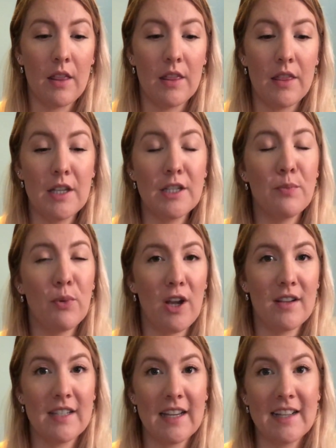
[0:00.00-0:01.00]
This
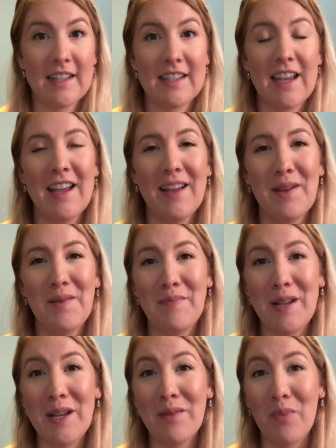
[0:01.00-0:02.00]
process,
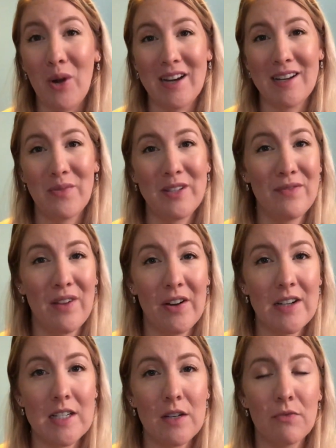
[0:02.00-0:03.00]
being pregnant, was
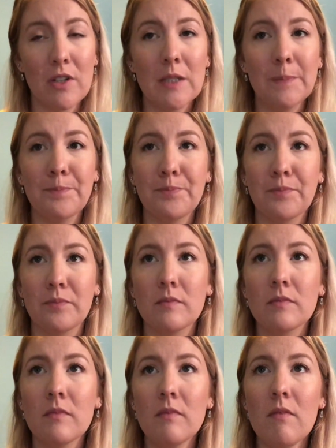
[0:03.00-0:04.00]
very different.
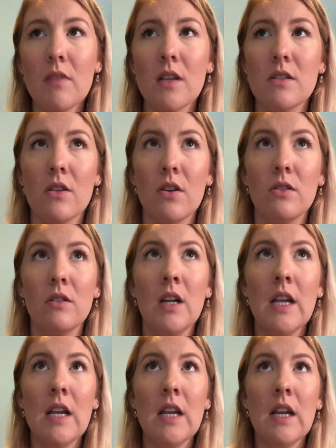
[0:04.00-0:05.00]
So,
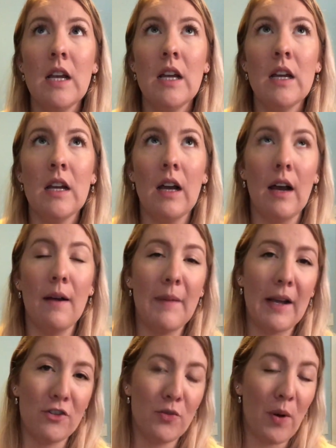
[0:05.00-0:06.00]

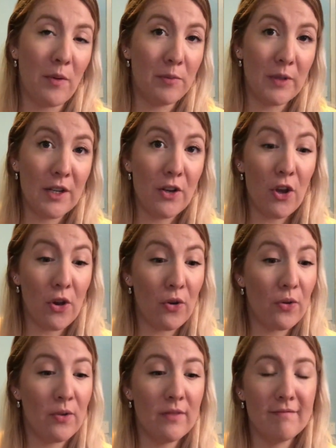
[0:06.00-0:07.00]
as you probably
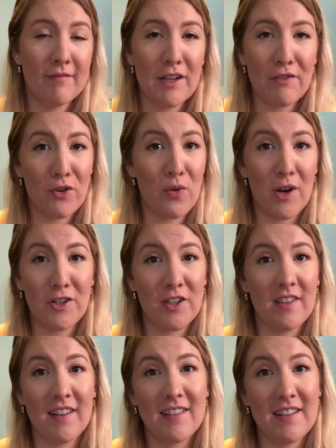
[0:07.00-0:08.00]
know, if you're
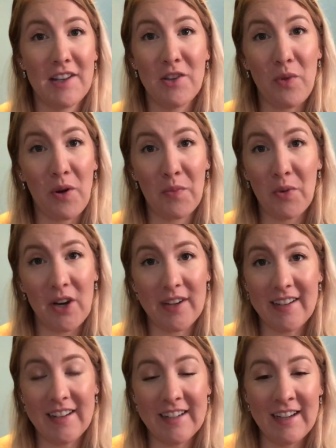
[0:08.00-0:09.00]
watching this and you are
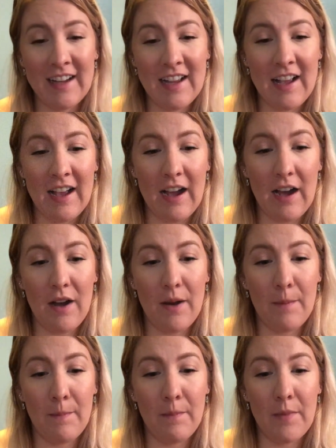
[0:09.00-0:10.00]
pregnant,
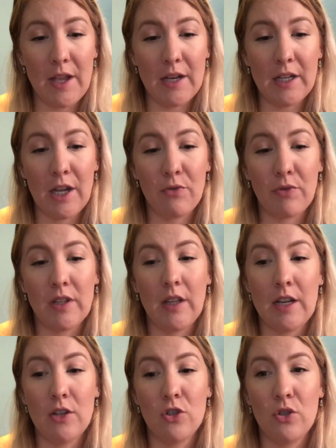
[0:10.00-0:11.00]
and can
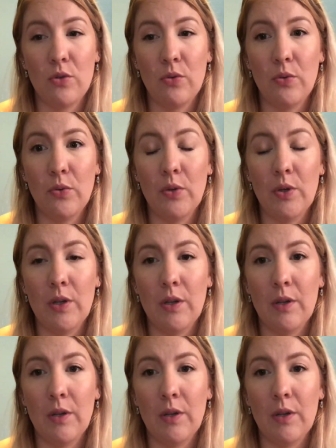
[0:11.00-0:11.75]
relate to